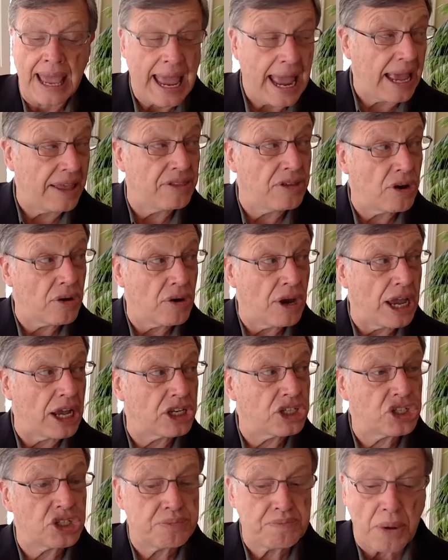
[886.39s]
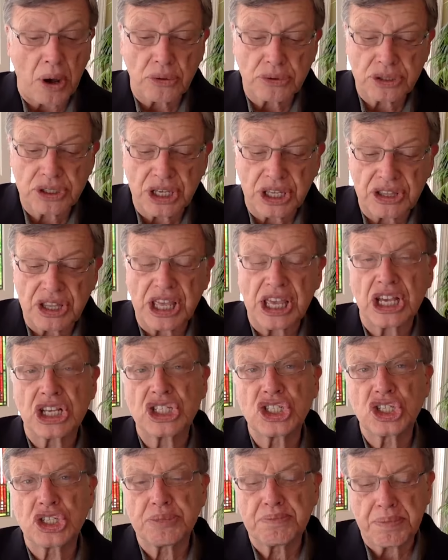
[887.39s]
And they're exposing the
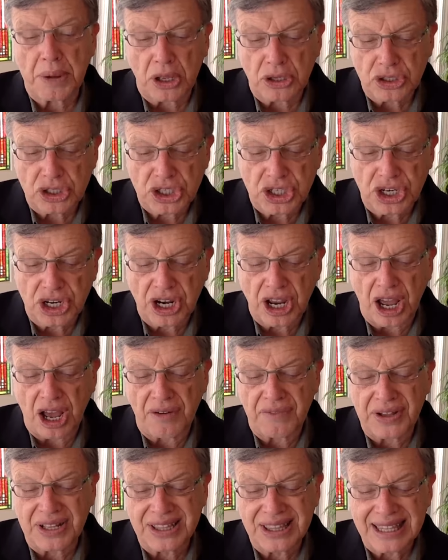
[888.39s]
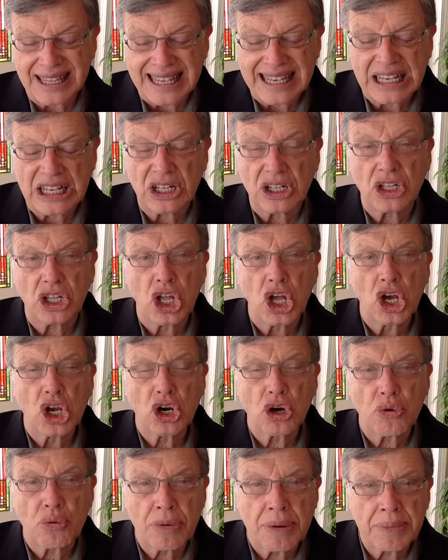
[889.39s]
expulsion of illegal
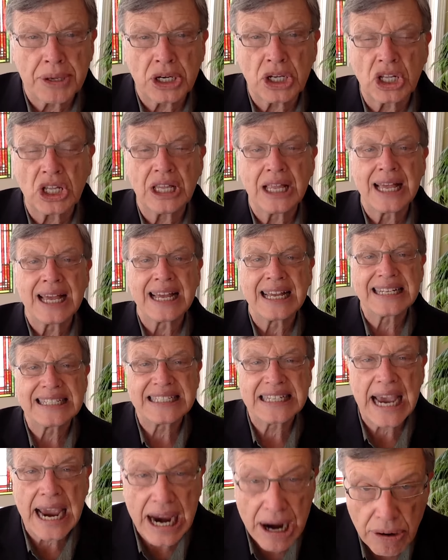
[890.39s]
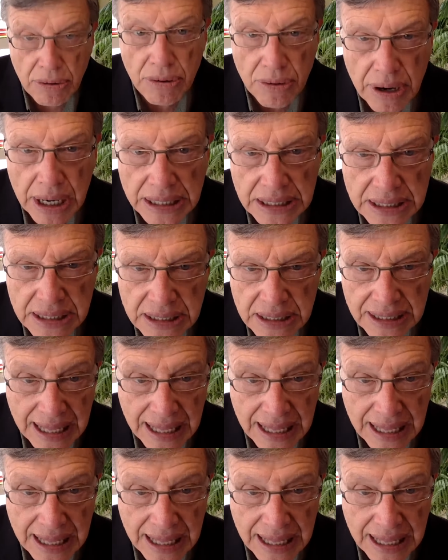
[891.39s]
criminal terrorists.